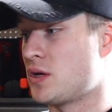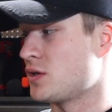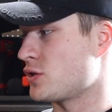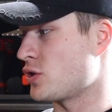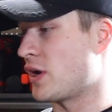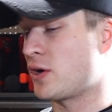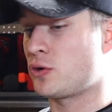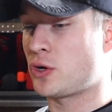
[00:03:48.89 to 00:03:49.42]

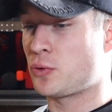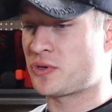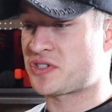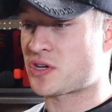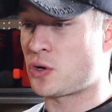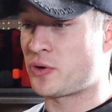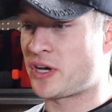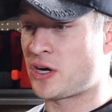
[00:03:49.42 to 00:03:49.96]
So I don't know
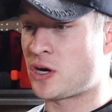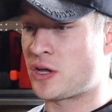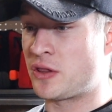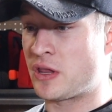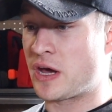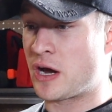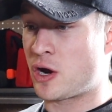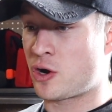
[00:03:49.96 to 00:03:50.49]
what's going on
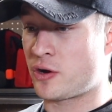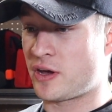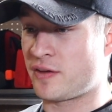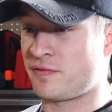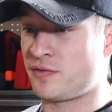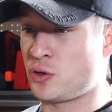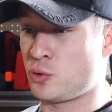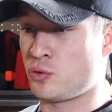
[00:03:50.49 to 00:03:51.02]
there.
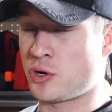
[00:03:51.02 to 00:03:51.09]
If you